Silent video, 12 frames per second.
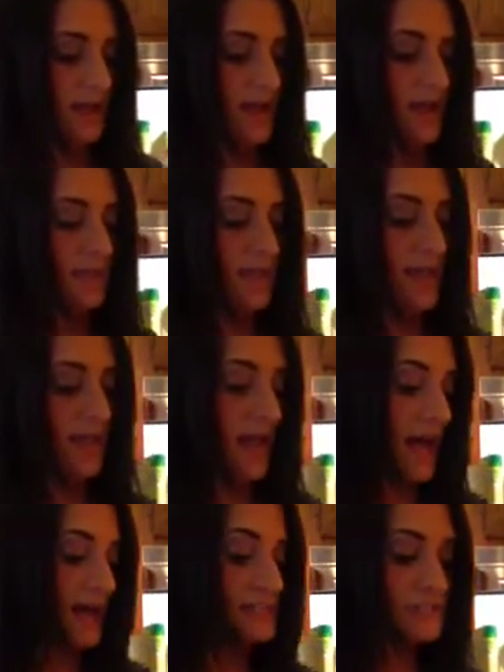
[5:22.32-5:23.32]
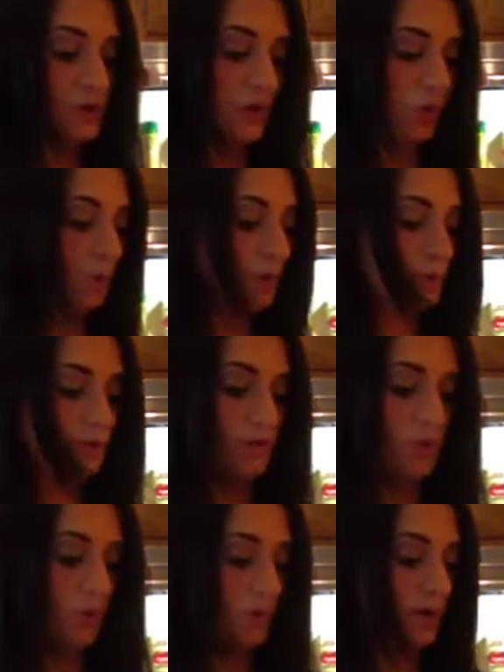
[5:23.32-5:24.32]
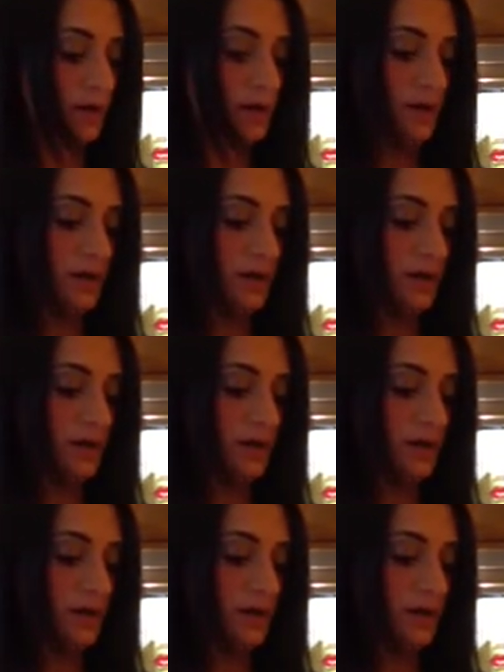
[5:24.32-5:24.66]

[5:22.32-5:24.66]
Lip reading: And then I don't put more